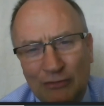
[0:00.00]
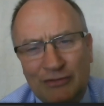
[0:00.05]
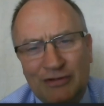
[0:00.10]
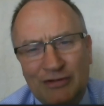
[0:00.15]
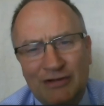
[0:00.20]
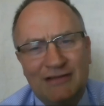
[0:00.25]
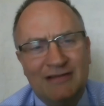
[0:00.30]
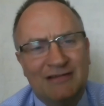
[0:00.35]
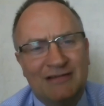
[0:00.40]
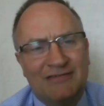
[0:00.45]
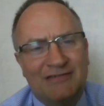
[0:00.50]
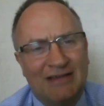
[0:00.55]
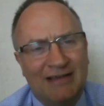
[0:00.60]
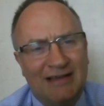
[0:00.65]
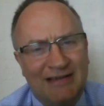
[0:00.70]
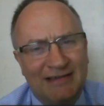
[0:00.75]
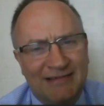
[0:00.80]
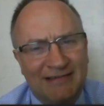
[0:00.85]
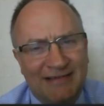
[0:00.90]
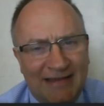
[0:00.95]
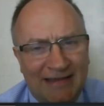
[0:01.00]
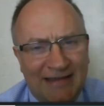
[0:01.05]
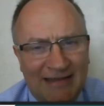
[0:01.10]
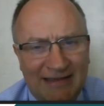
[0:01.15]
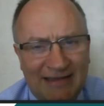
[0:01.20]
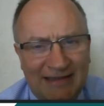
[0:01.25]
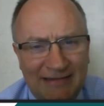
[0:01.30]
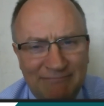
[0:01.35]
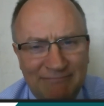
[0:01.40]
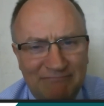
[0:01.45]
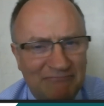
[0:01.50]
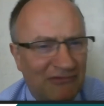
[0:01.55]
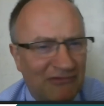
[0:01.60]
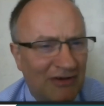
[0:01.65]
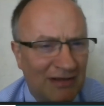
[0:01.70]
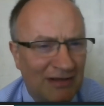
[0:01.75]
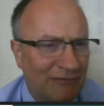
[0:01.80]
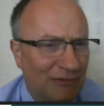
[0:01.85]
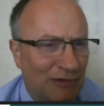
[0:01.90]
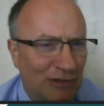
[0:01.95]
growth as a long-term investment.
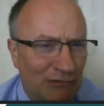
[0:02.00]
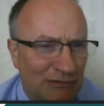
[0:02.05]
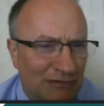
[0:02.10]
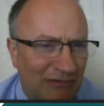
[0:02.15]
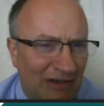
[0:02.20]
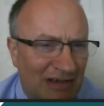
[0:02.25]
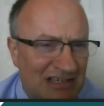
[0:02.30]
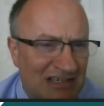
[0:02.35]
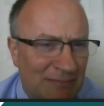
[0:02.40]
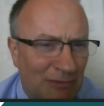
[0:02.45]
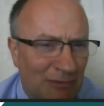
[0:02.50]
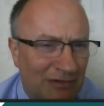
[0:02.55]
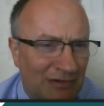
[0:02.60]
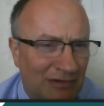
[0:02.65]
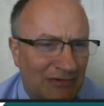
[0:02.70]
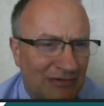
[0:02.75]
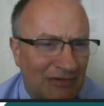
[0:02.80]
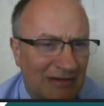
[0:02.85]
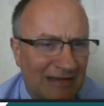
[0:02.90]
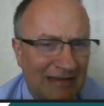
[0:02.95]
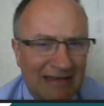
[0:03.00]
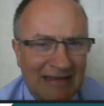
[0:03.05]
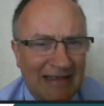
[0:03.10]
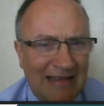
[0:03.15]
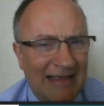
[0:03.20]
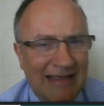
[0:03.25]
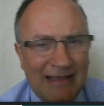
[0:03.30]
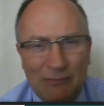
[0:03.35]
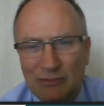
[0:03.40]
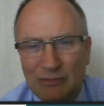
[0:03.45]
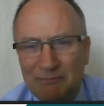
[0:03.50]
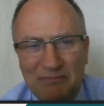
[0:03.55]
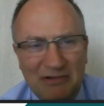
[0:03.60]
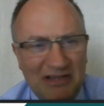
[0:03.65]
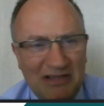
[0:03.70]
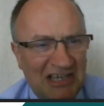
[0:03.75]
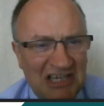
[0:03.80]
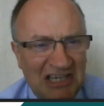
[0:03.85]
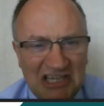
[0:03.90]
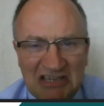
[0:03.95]
And within that, it's nice
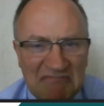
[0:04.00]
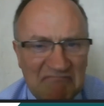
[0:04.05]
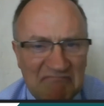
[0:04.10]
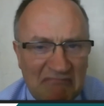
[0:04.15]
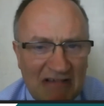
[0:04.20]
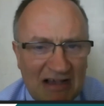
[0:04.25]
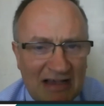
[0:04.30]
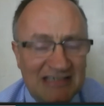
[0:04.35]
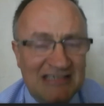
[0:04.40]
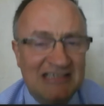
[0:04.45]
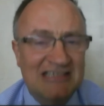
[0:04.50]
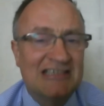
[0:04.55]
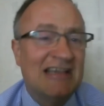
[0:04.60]
noise potential.